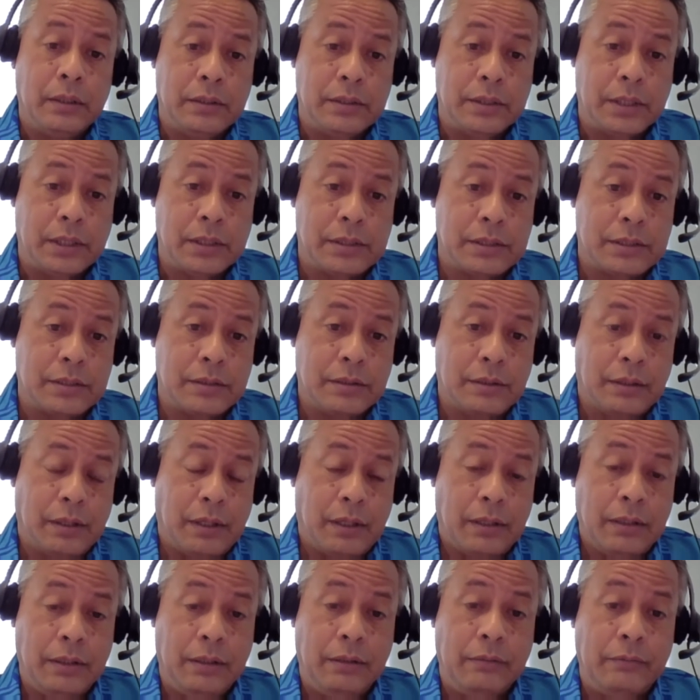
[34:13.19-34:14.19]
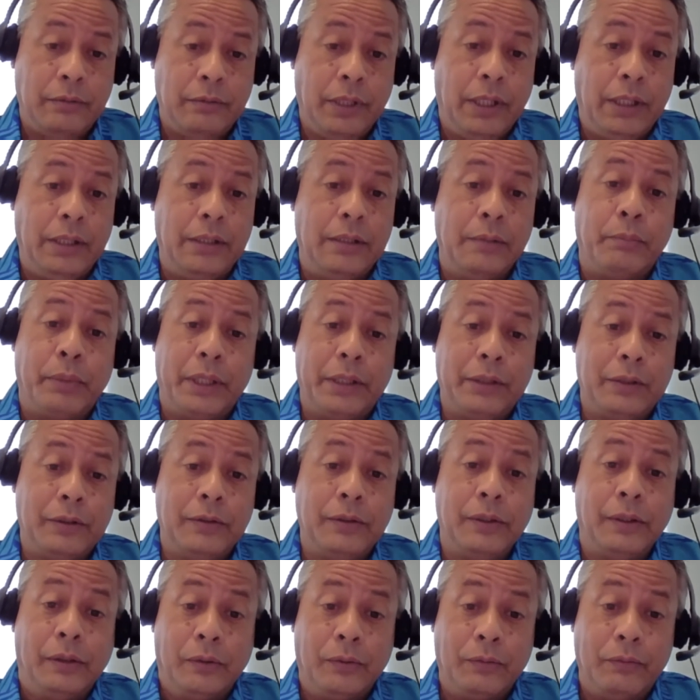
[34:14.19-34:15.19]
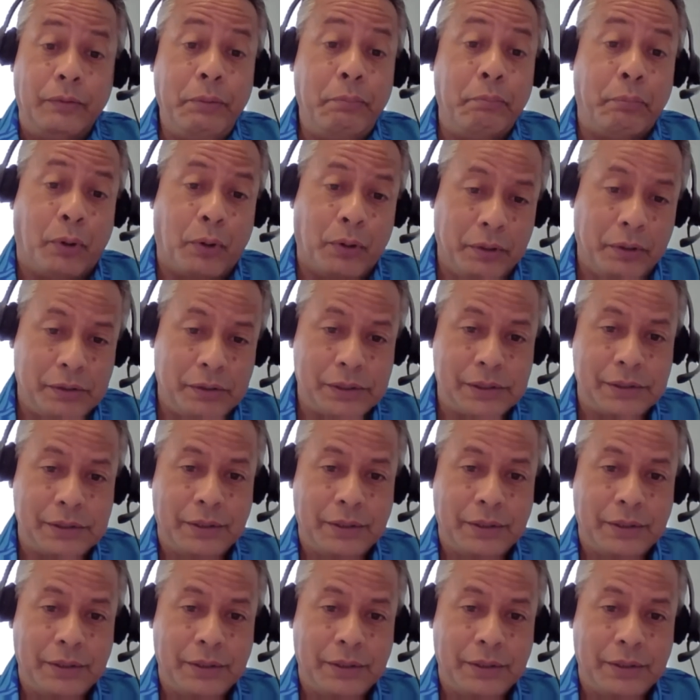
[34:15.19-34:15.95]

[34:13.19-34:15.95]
just uh, really dependent on the reports